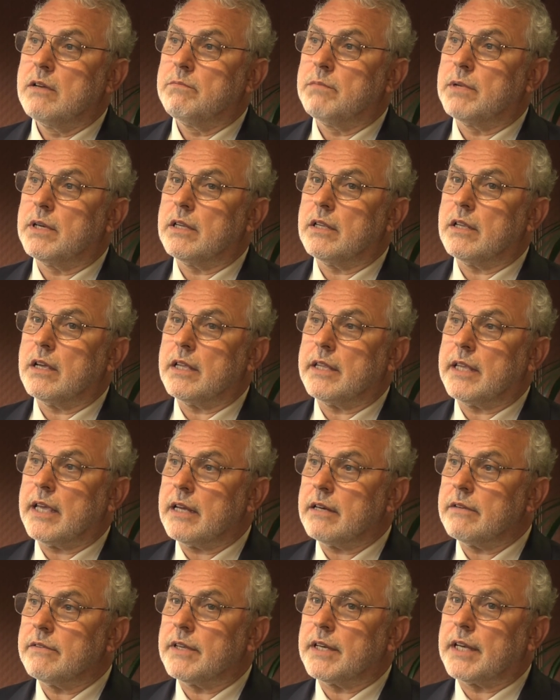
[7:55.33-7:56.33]
But at the
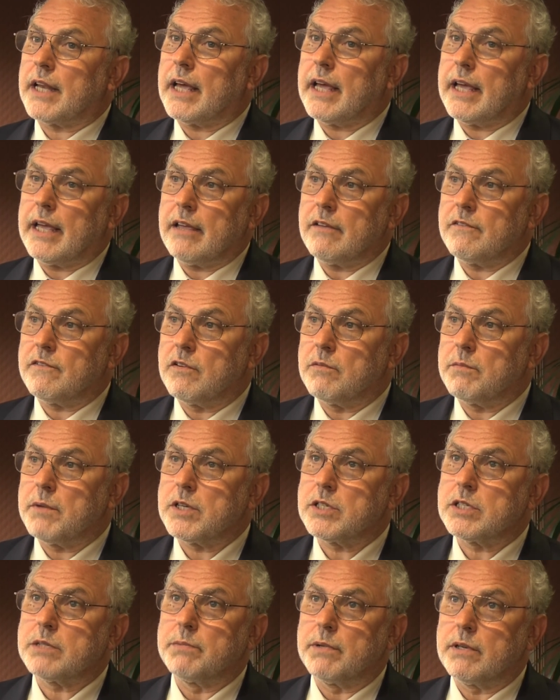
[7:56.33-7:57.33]
end of the day, for
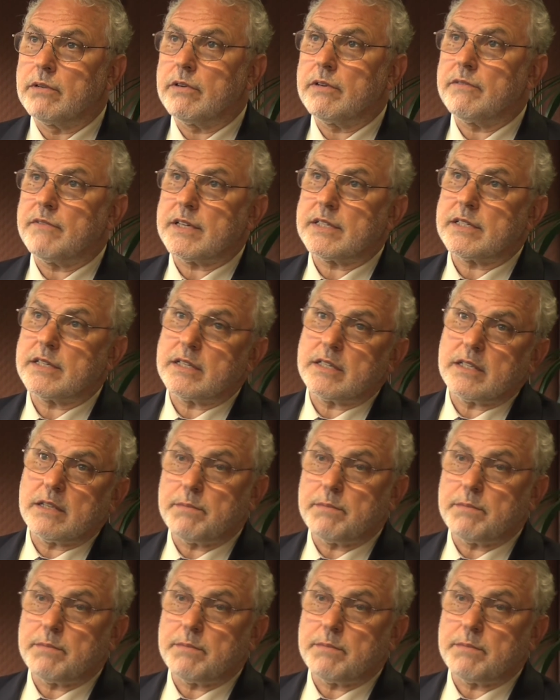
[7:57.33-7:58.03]
most smaller investors,